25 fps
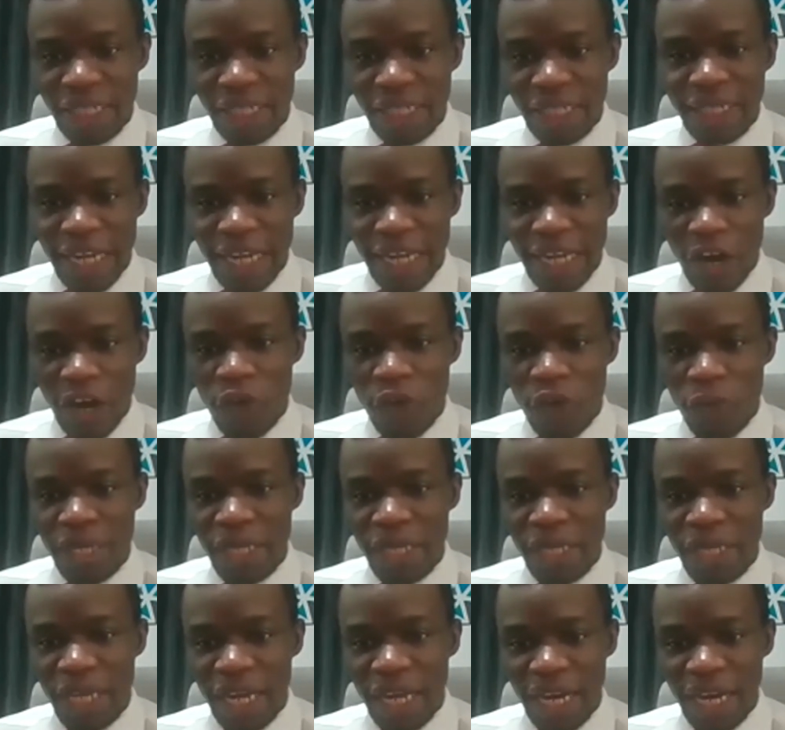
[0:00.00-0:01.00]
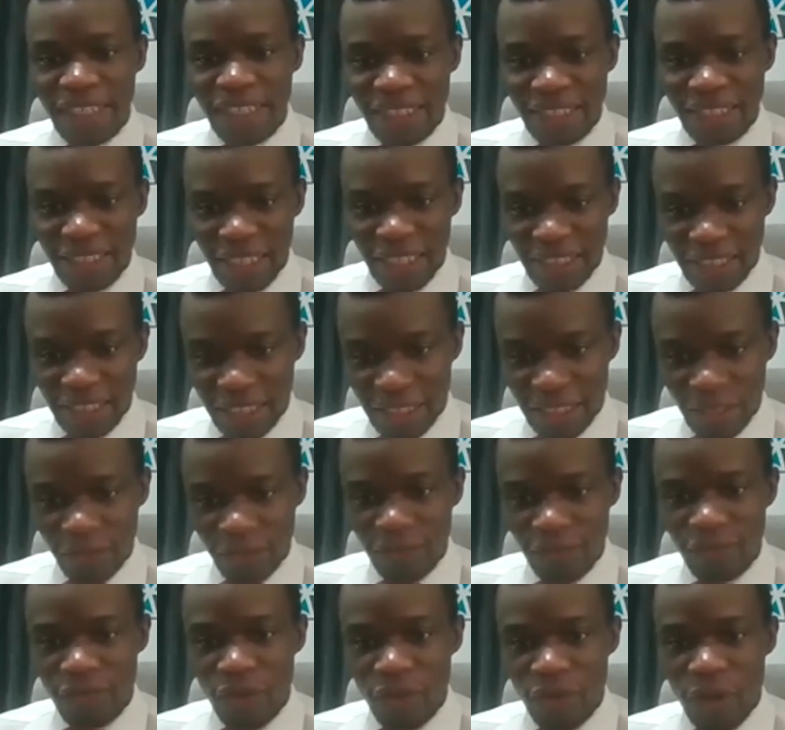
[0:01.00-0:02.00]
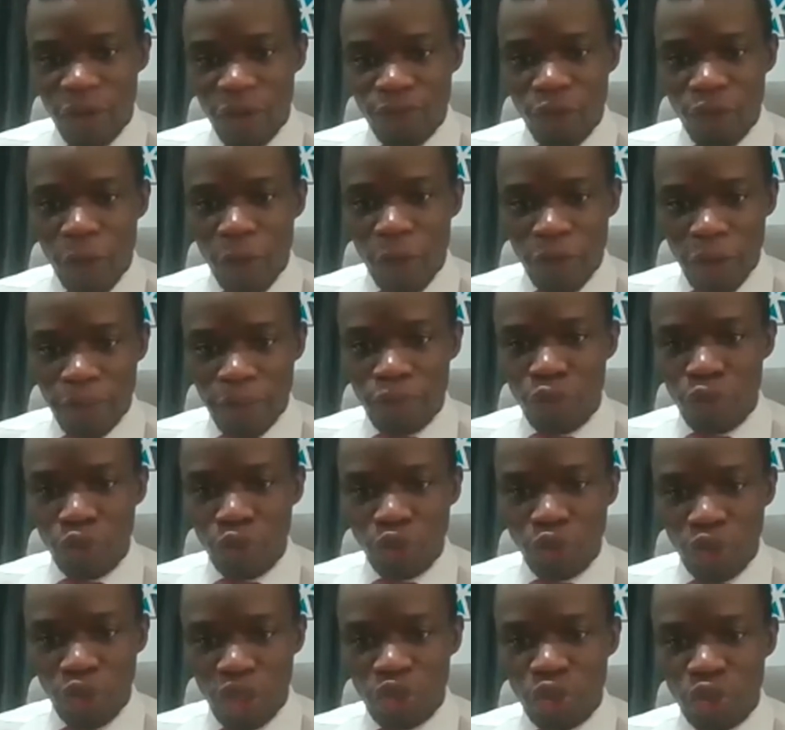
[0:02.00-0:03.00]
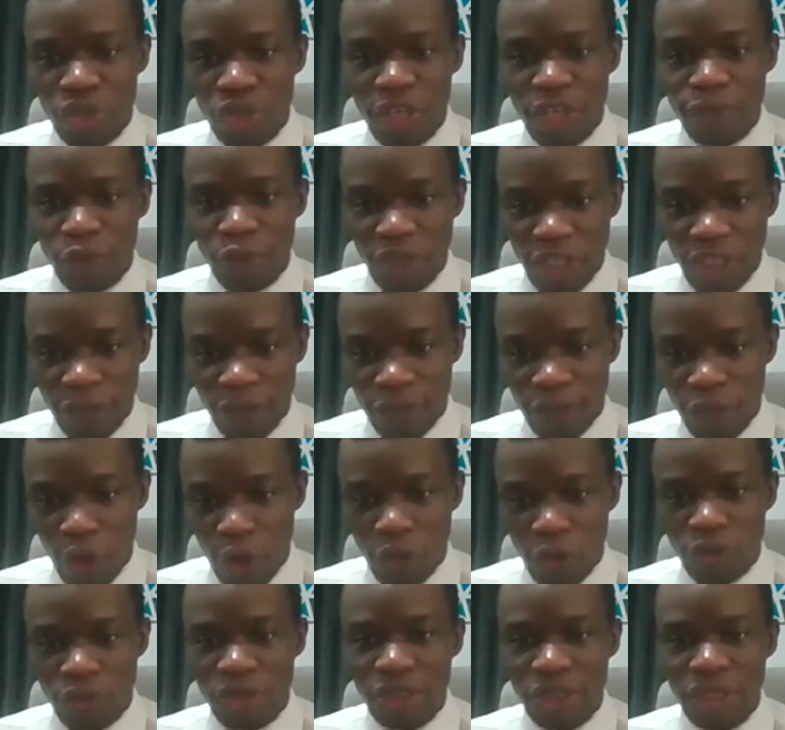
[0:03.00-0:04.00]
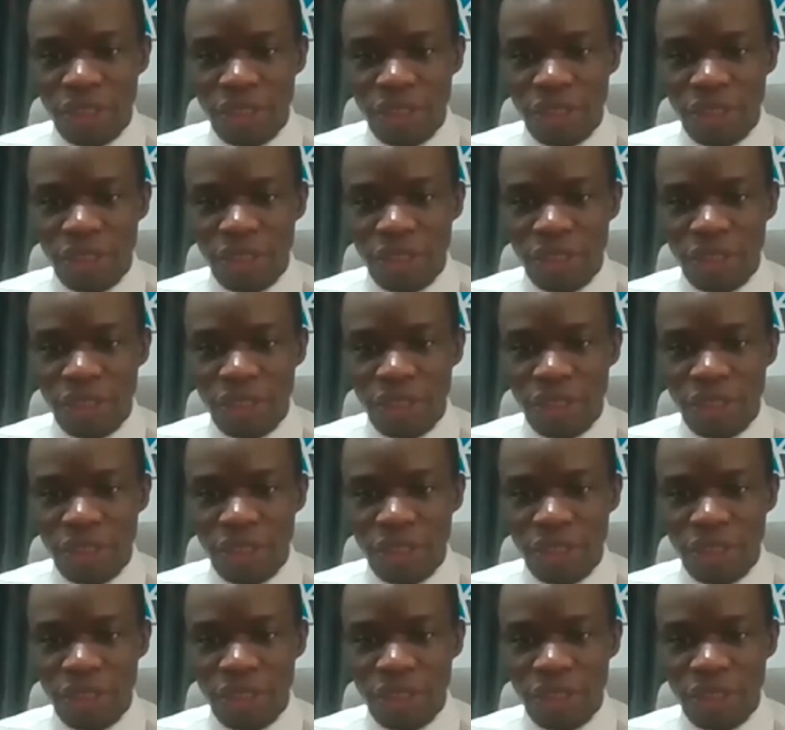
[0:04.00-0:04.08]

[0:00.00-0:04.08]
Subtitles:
That would be an incentive for people not to even default.